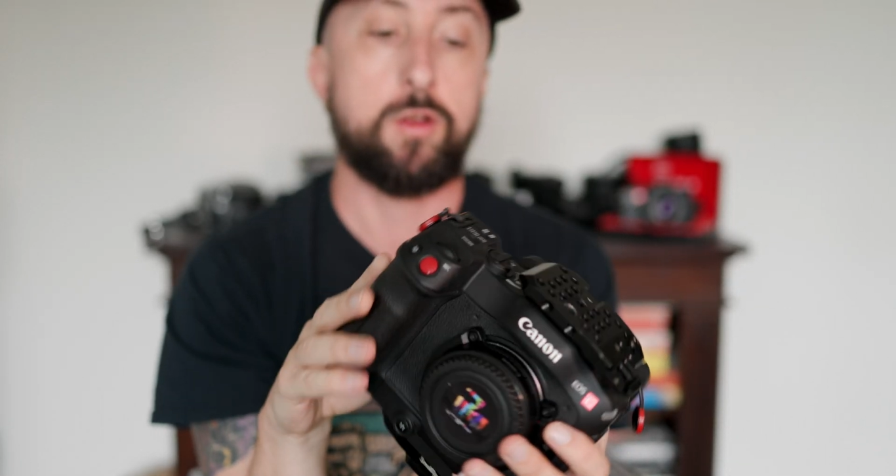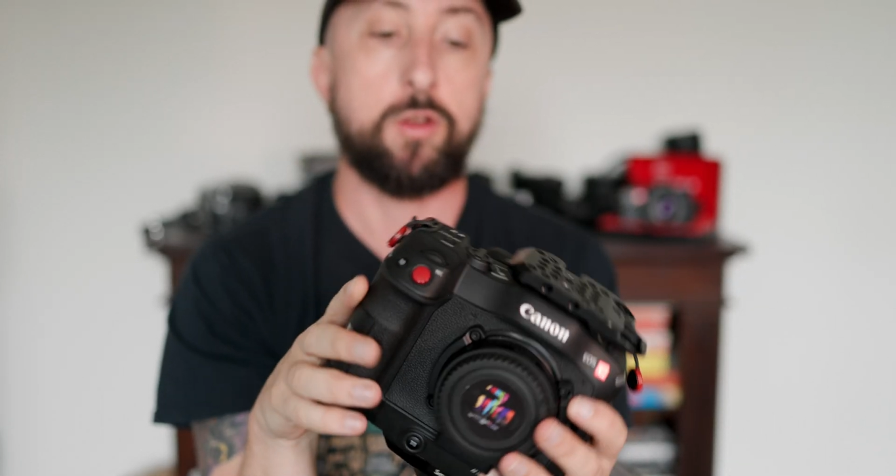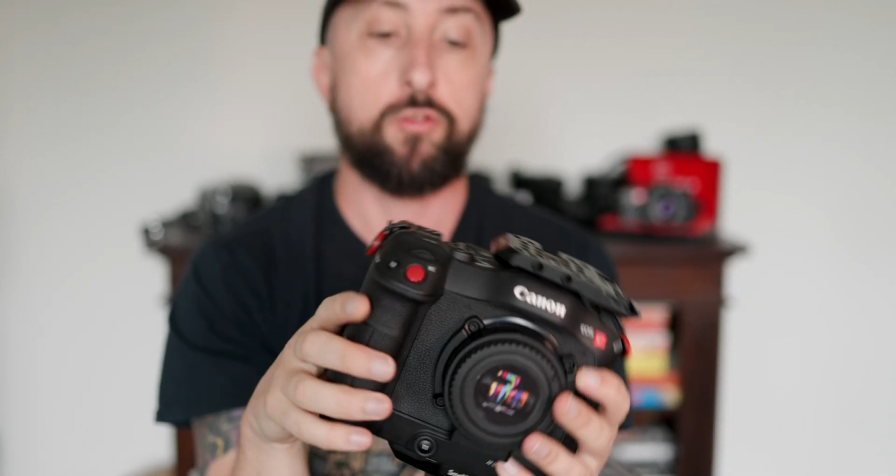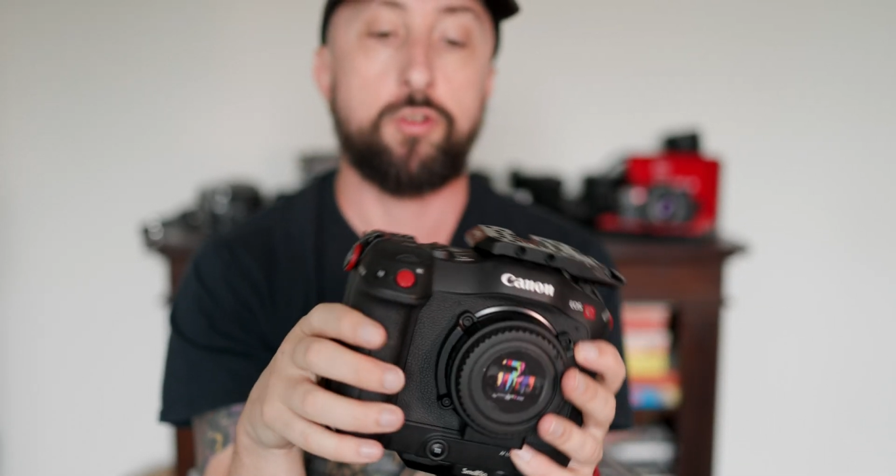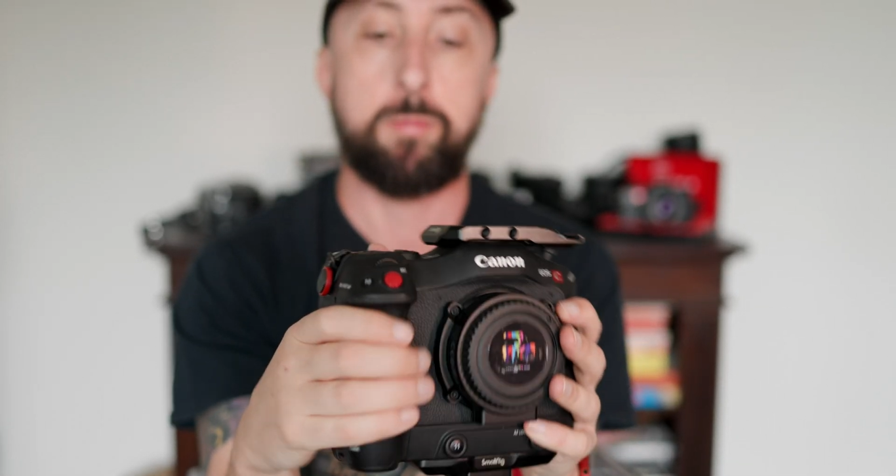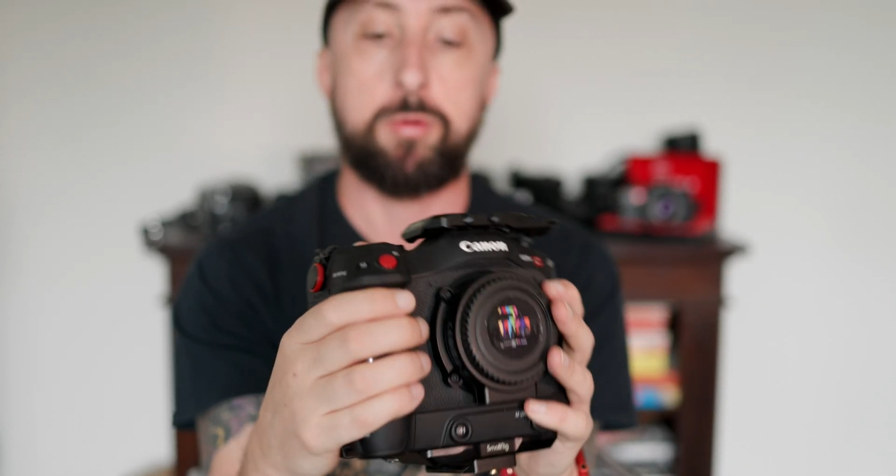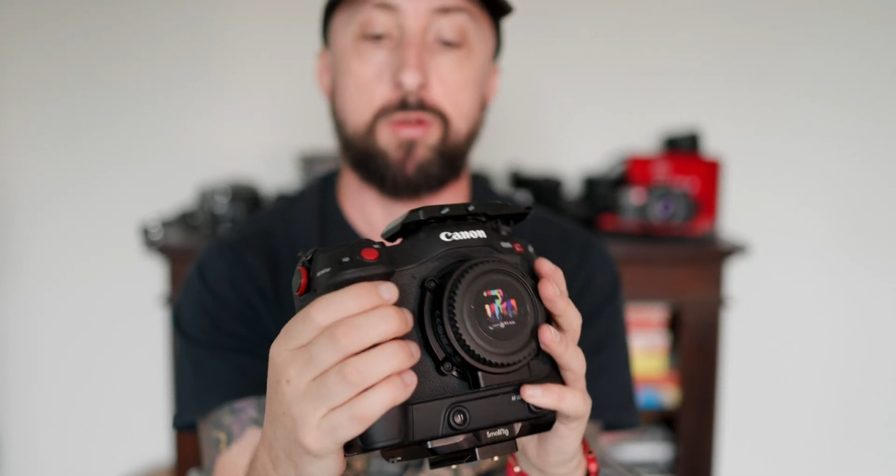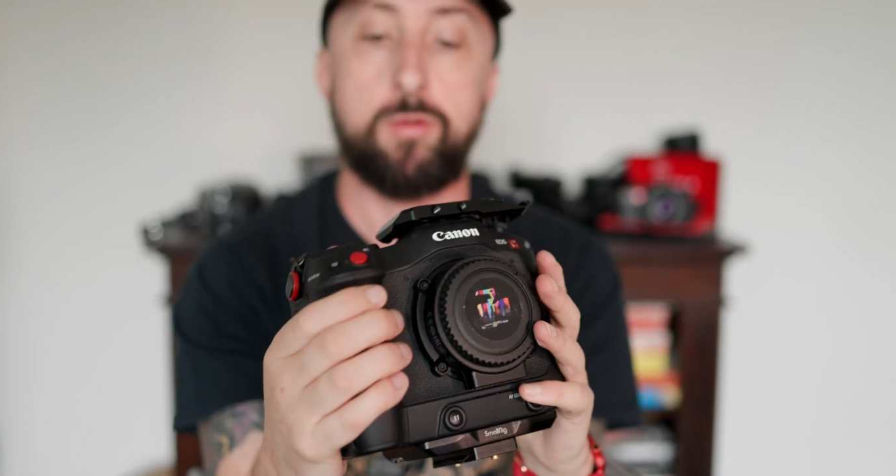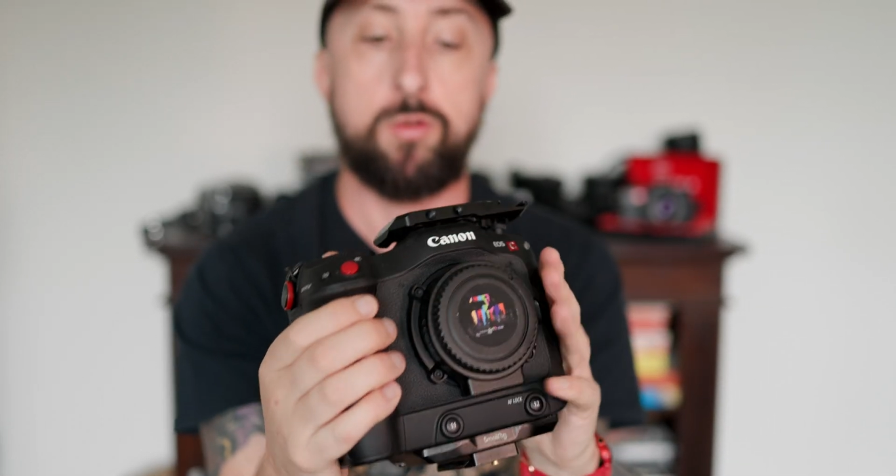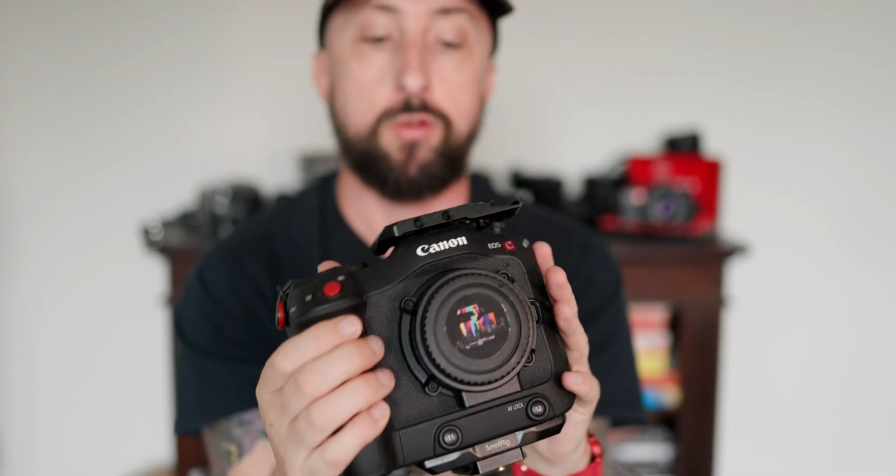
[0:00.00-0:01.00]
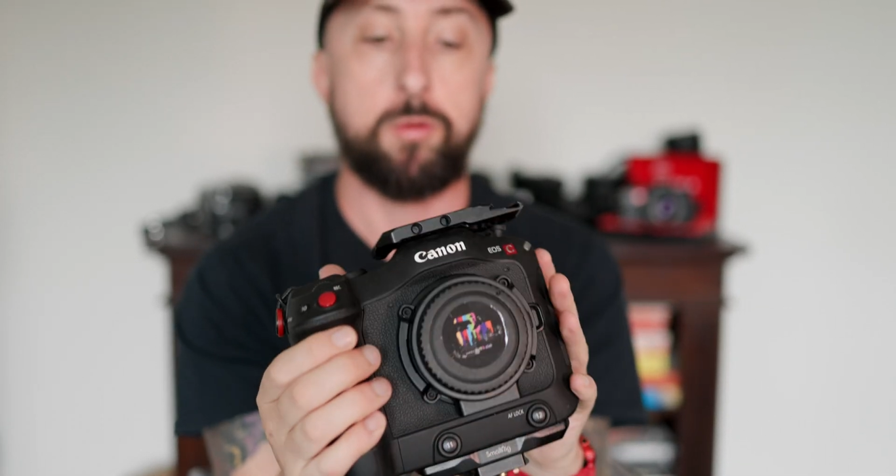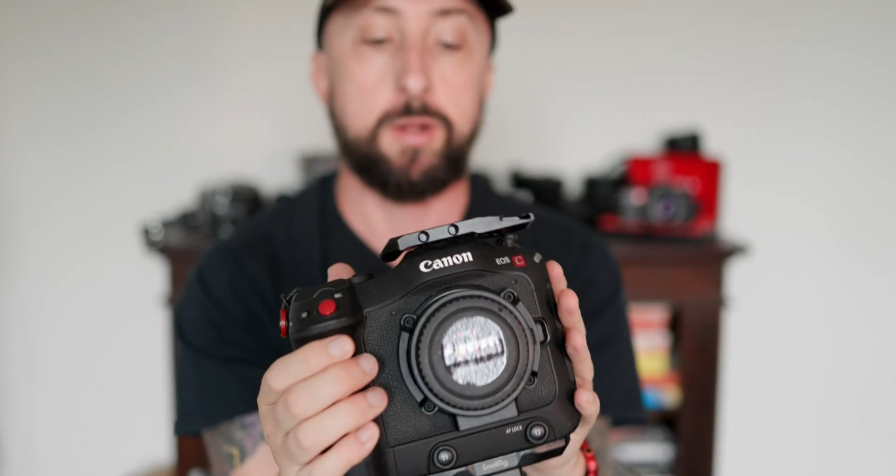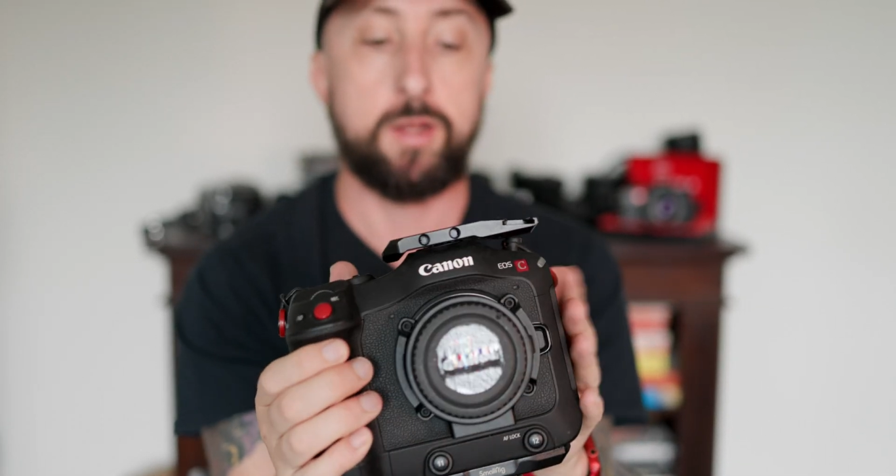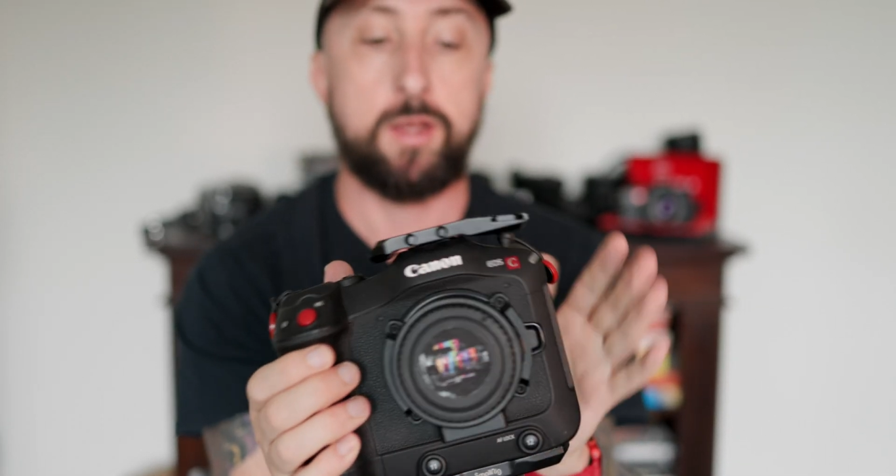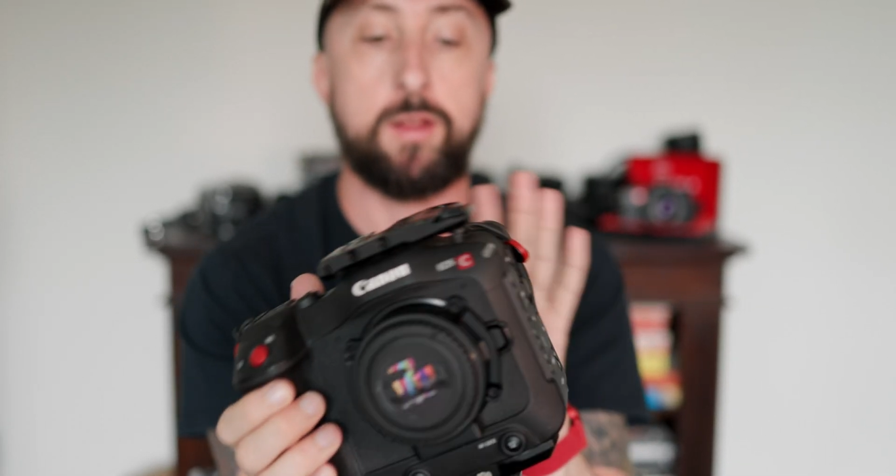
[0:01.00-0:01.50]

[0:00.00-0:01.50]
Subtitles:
kind of shape and usability.